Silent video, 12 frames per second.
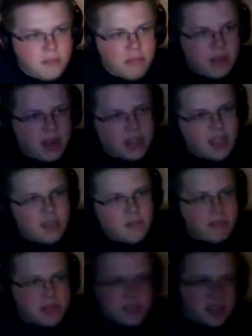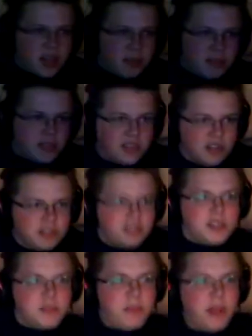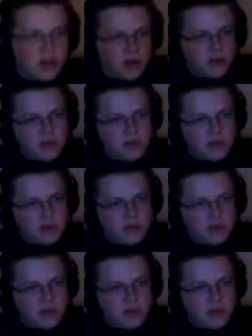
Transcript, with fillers: And I keep messing up the tilt of this pillow.